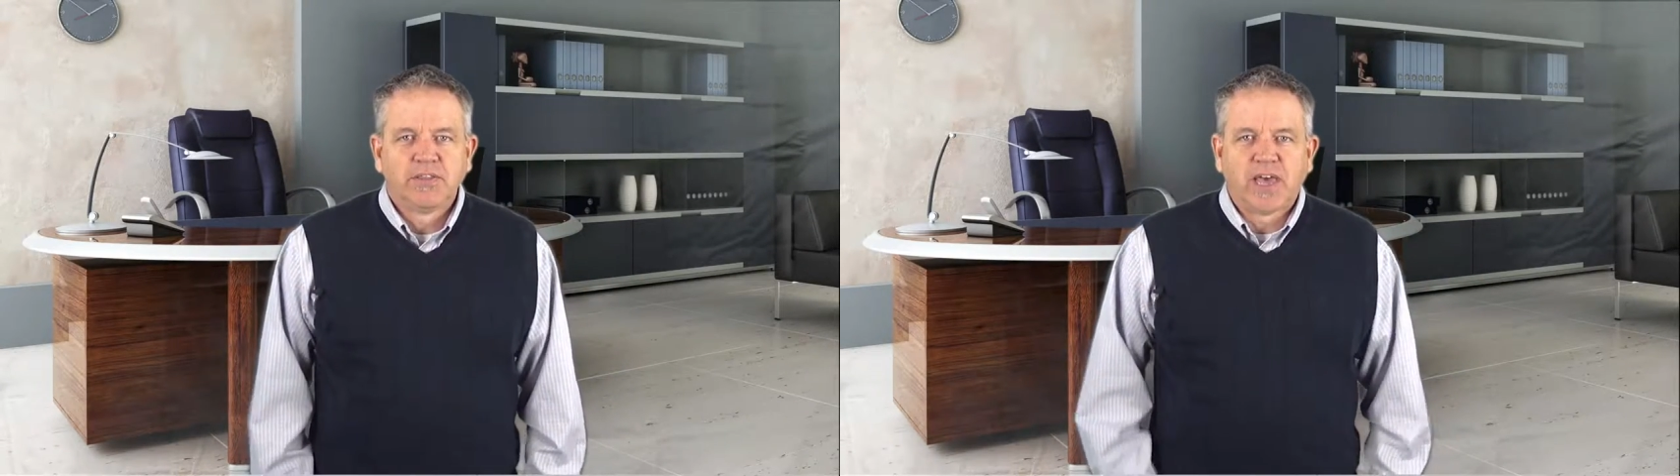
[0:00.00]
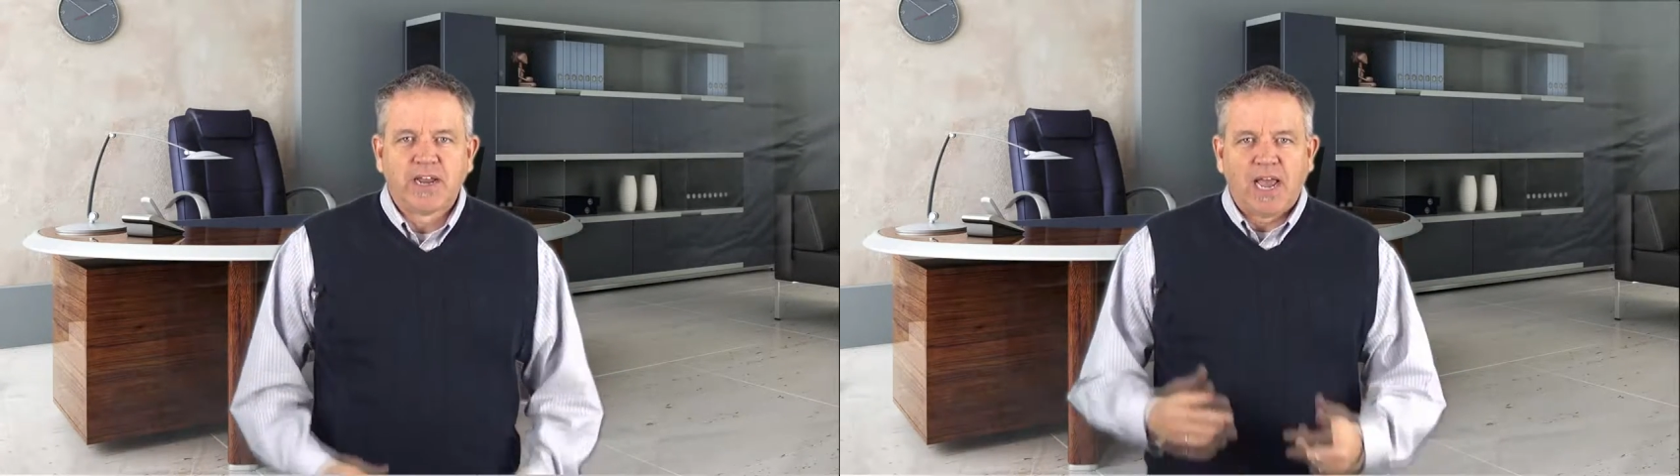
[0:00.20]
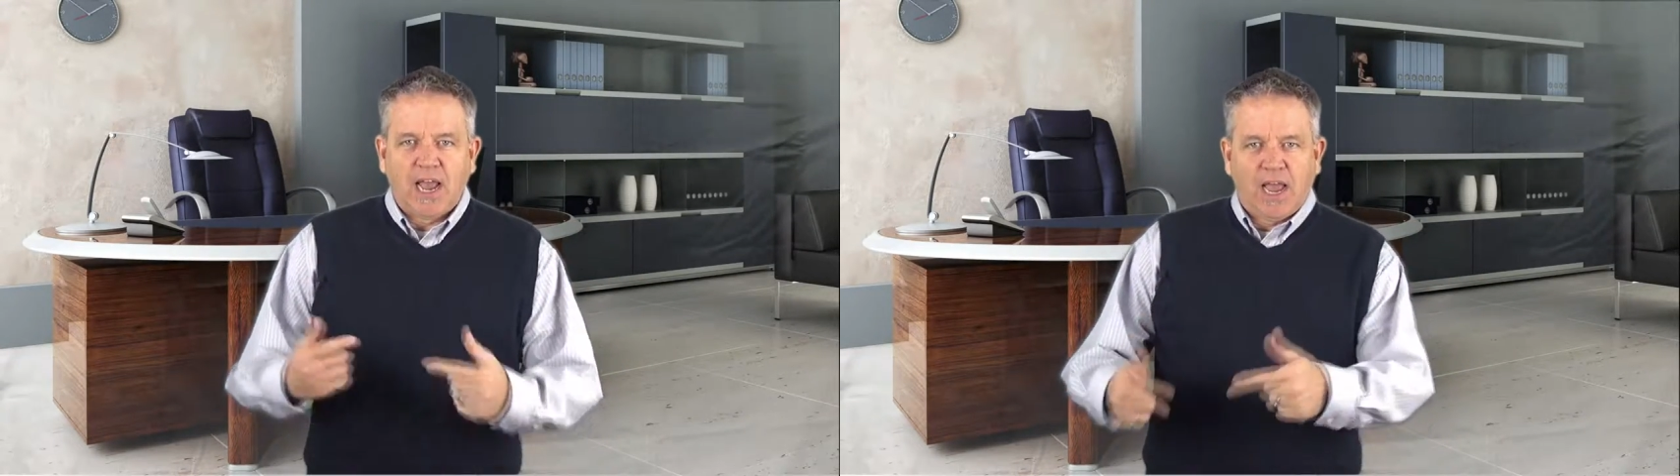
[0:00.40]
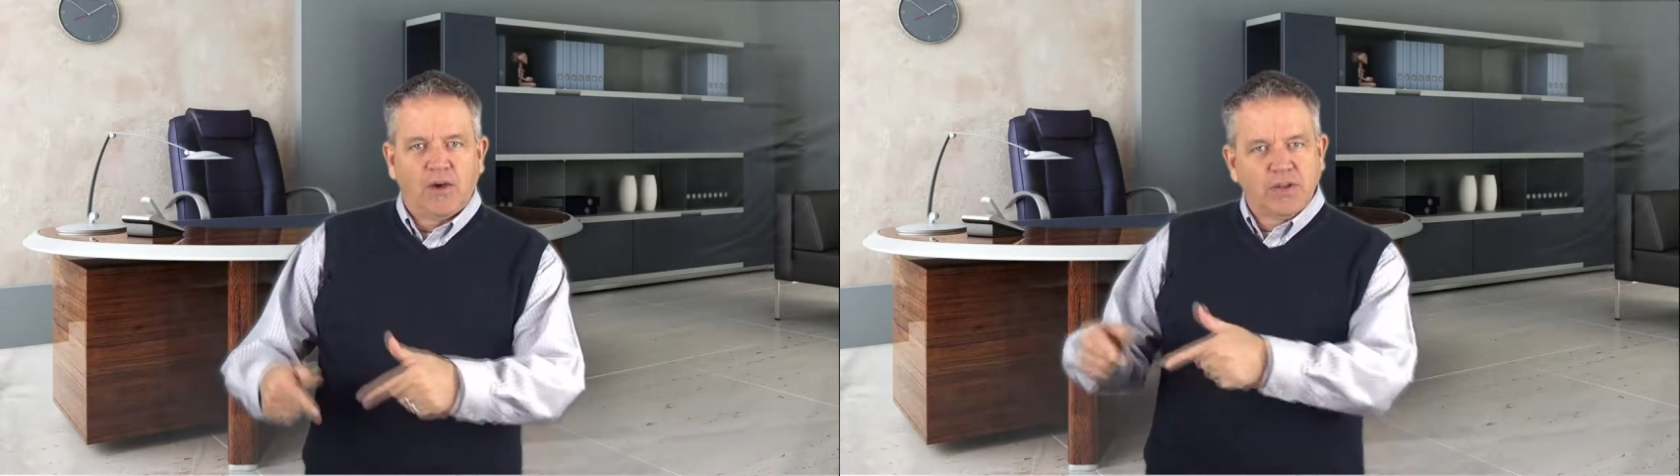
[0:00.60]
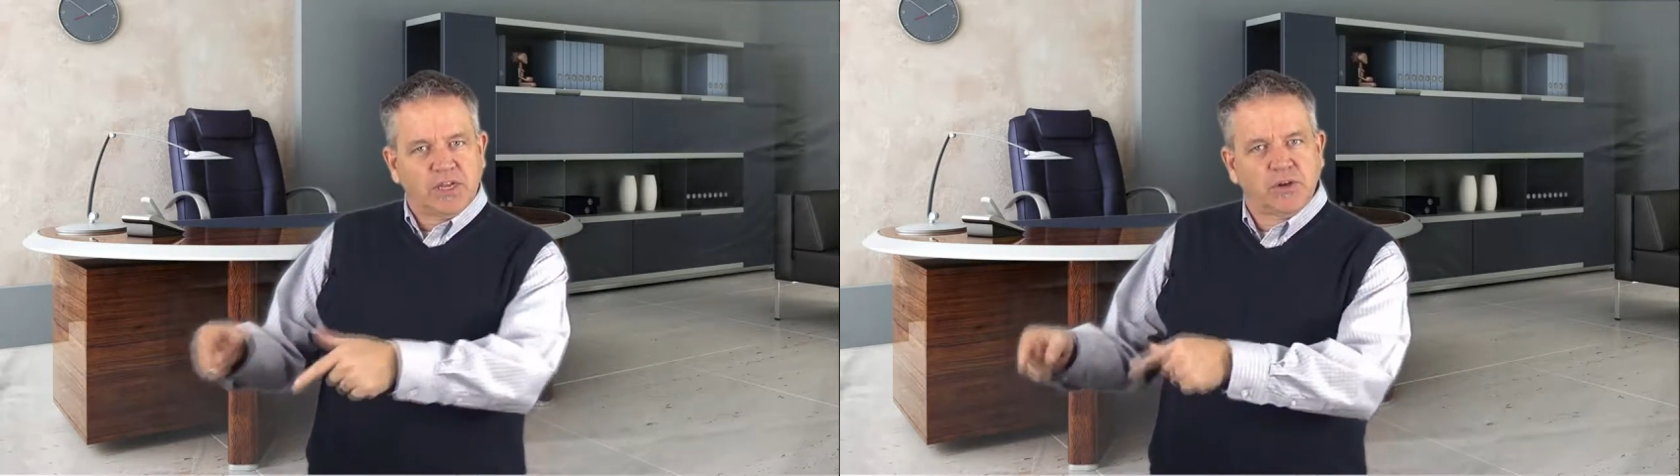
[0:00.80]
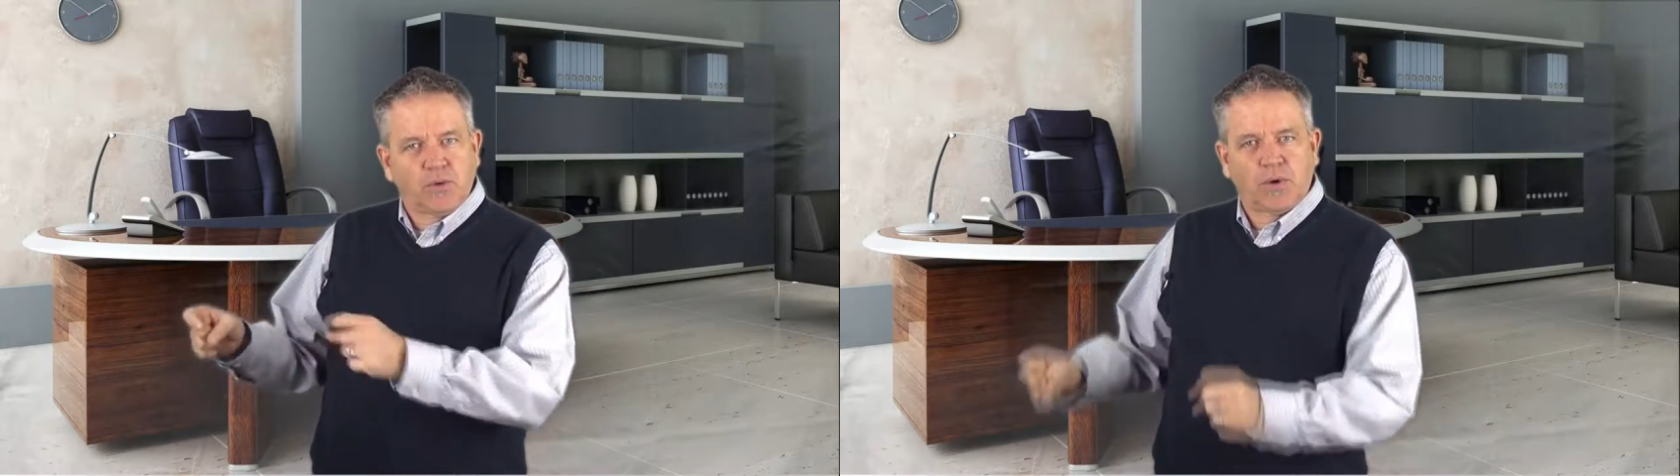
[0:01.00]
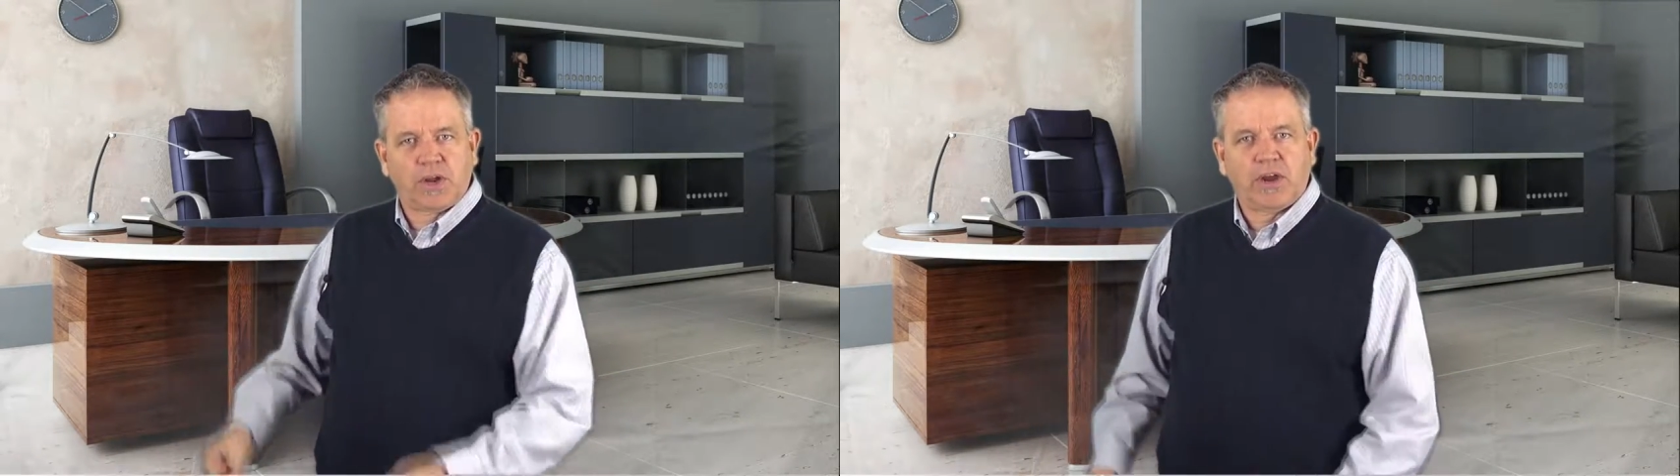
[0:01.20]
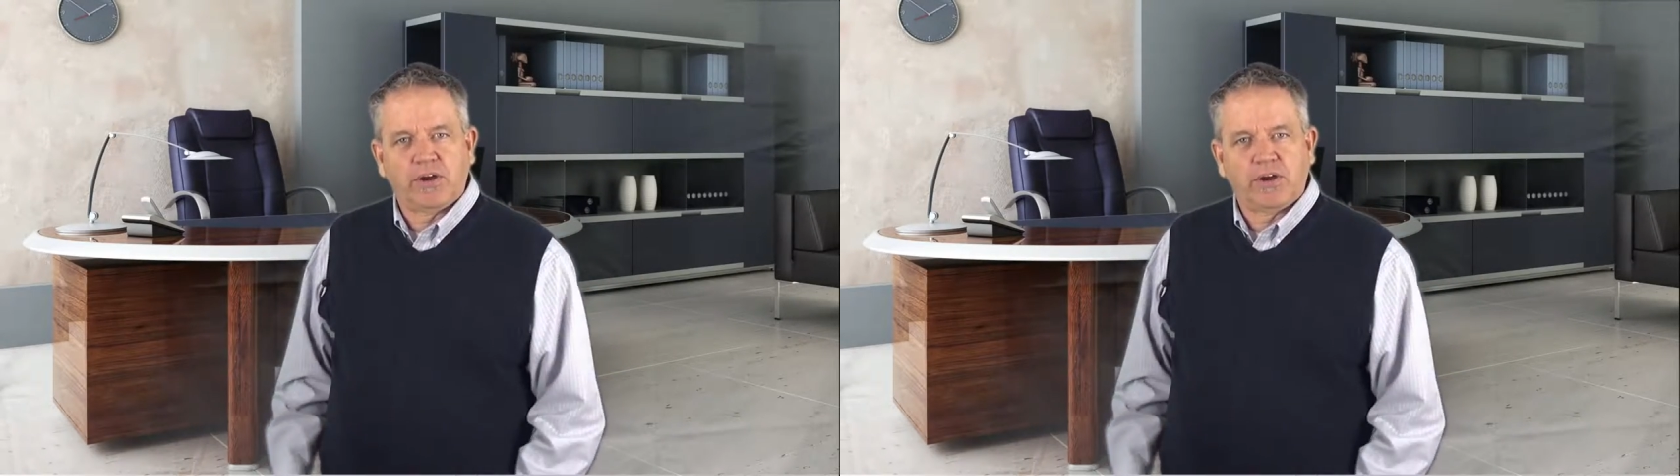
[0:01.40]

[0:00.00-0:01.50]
than out in your work